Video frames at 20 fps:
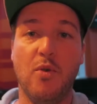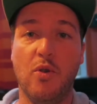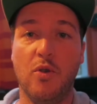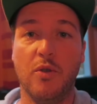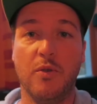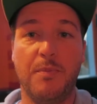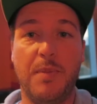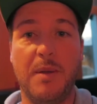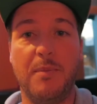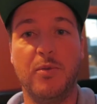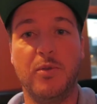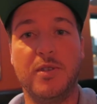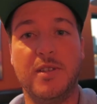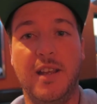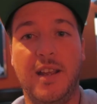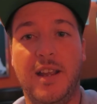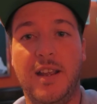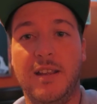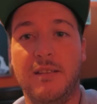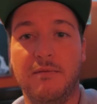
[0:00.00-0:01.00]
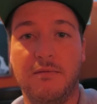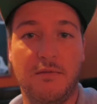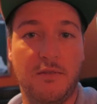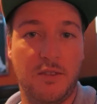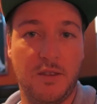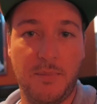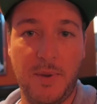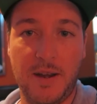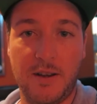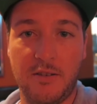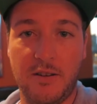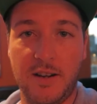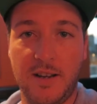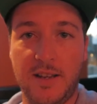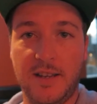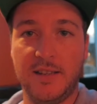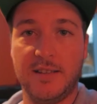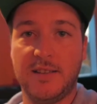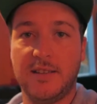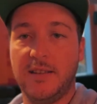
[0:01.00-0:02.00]
more people see it, the better it
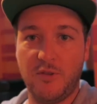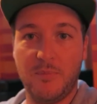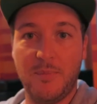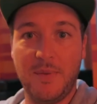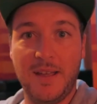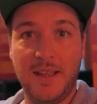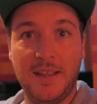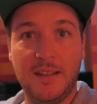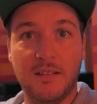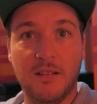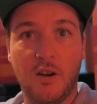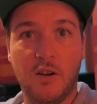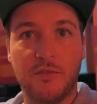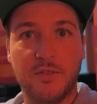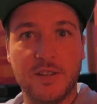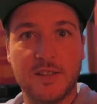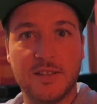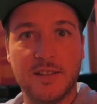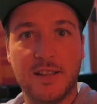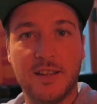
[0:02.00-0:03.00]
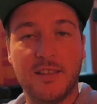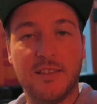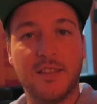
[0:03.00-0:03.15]
is for me, obviously.